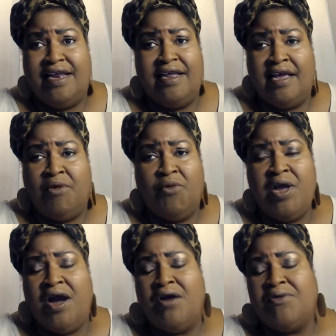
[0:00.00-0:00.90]
we
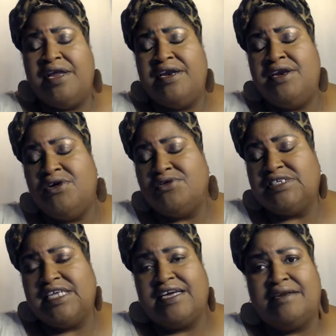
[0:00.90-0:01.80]
already know the
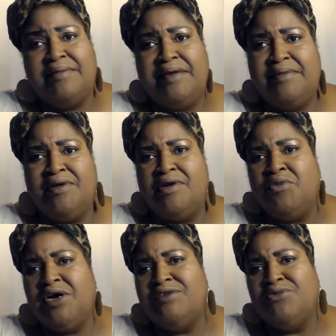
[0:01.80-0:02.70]
Second Amendment, it
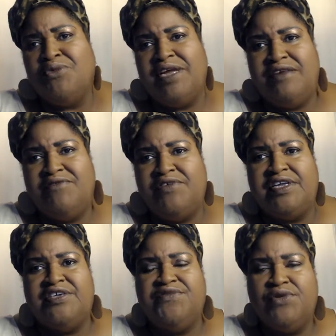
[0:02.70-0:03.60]
wasn't written for these
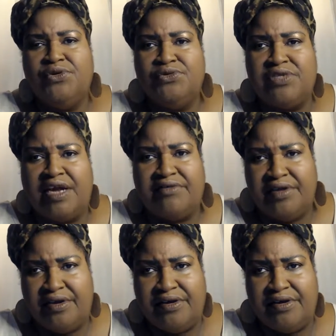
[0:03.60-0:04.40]
fools out here.